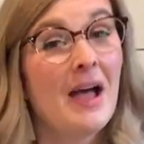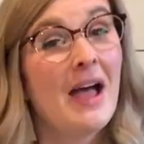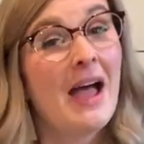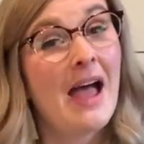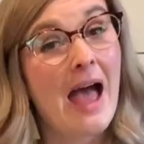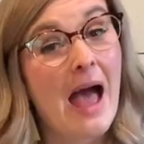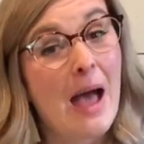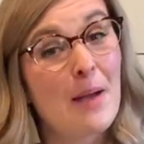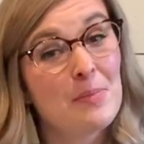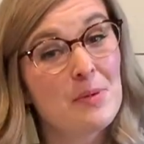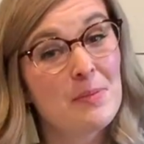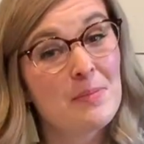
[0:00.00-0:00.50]

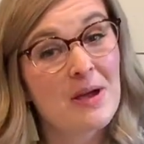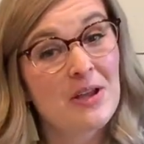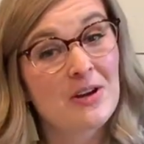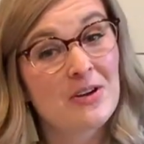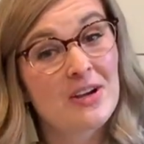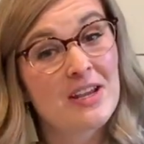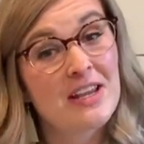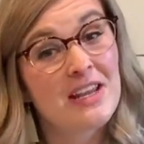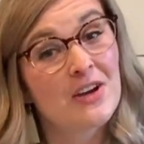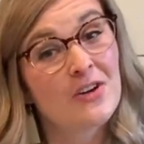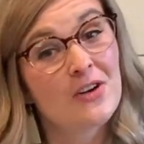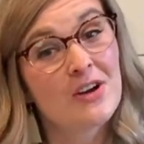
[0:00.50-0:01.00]
Happy Better
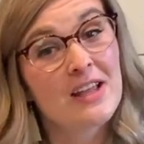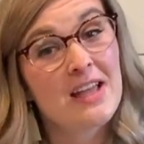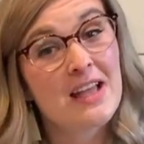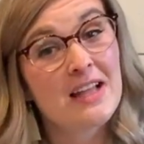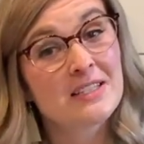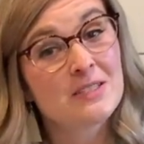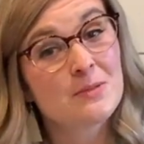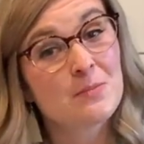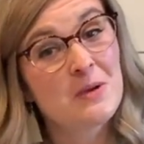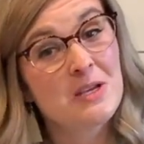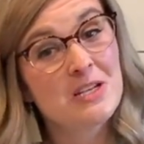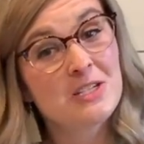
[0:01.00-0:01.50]
Hearing and
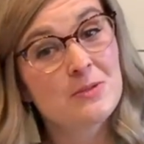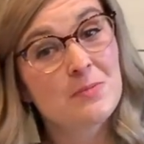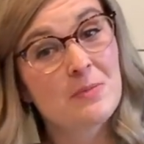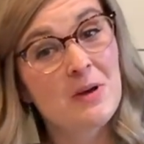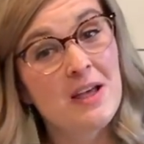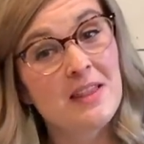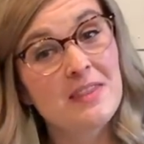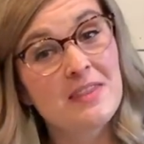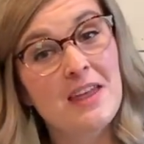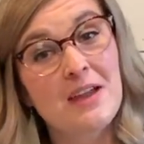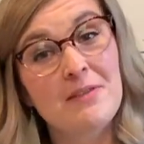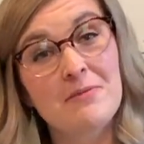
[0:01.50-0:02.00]
Speech
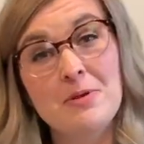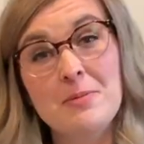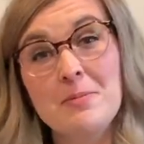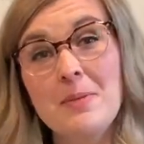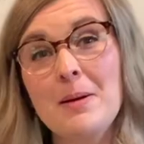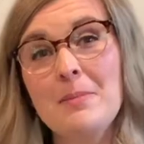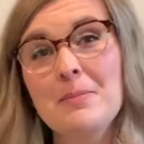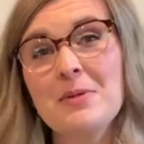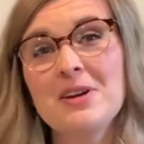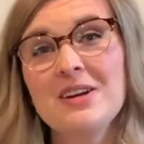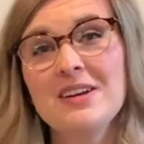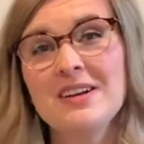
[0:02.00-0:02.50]
Month, and
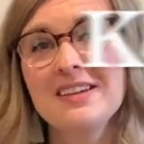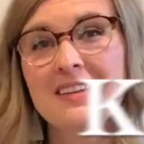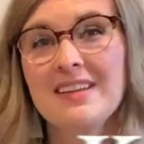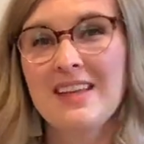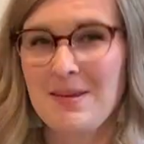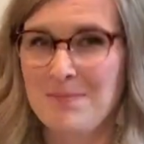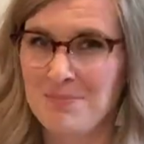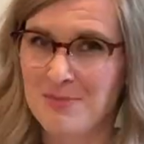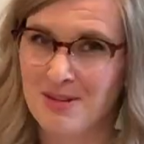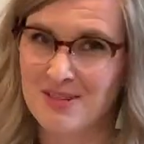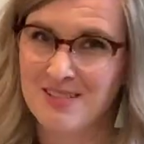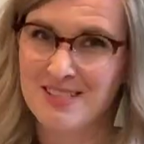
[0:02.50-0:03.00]
remember,
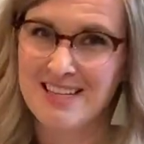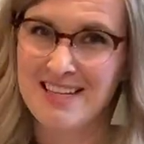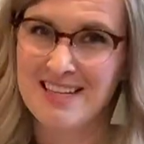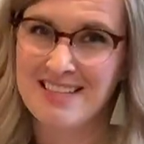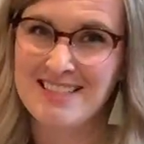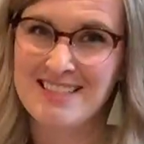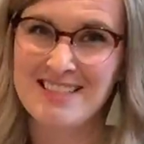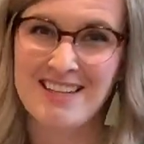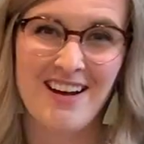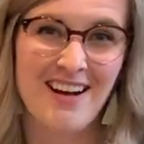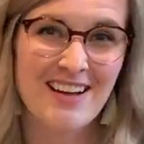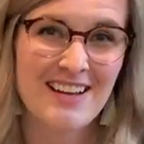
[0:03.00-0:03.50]
keep those kids
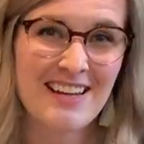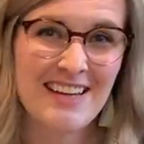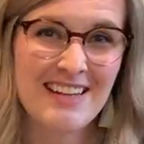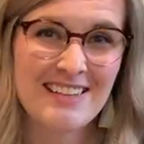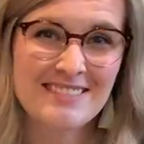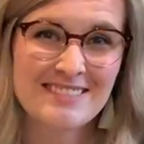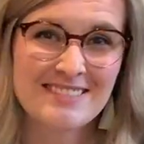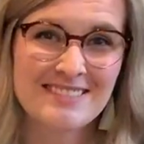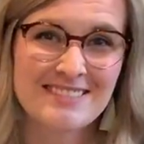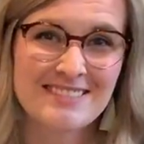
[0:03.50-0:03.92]
talking.